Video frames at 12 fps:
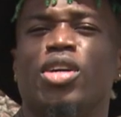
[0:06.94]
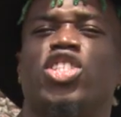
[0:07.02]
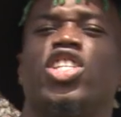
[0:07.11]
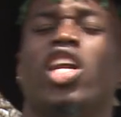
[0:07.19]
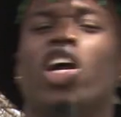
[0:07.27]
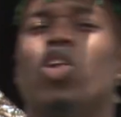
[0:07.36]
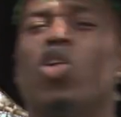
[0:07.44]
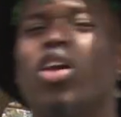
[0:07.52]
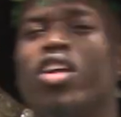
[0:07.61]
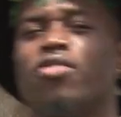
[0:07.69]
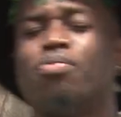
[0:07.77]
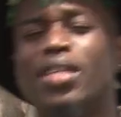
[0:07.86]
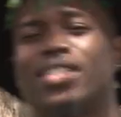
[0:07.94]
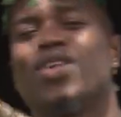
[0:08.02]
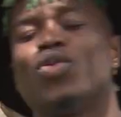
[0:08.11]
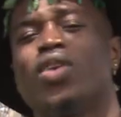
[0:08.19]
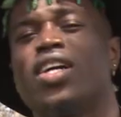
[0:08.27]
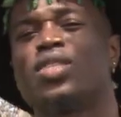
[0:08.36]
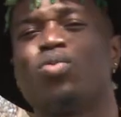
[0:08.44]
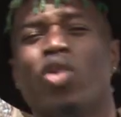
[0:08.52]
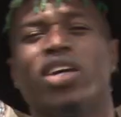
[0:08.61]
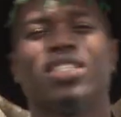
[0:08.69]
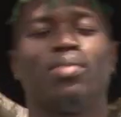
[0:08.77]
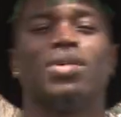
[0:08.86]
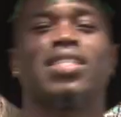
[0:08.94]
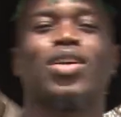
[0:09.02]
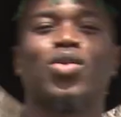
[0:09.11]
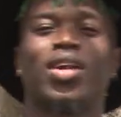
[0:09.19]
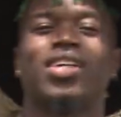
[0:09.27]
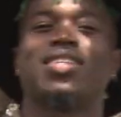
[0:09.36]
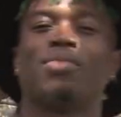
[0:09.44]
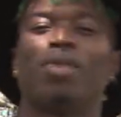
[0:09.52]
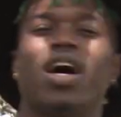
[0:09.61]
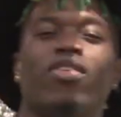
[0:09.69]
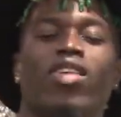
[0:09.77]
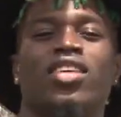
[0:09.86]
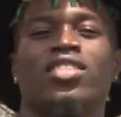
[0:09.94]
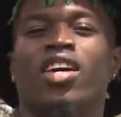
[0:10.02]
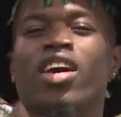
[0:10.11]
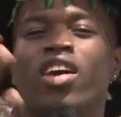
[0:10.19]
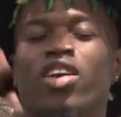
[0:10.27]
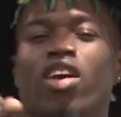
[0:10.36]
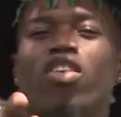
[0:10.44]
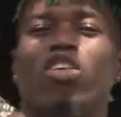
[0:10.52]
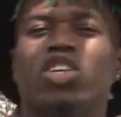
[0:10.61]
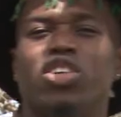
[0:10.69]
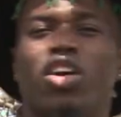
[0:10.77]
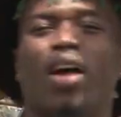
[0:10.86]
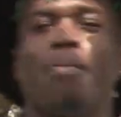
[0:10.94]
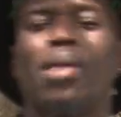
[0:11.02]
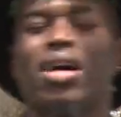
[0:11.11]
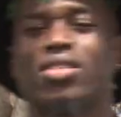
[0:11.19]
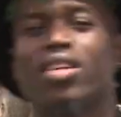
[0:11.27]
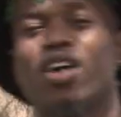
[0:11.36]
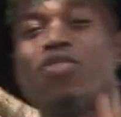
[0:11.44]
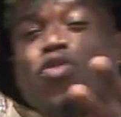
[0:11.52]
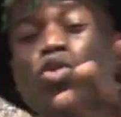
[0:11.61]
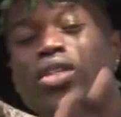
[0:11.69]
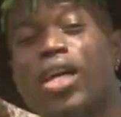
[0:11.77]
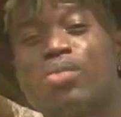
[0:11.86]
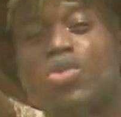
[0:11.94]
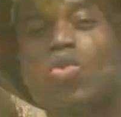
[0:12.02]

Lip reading: is Jalen Olive, better known as Boyzie, better known as the Madras, your cultural ambassador, four-time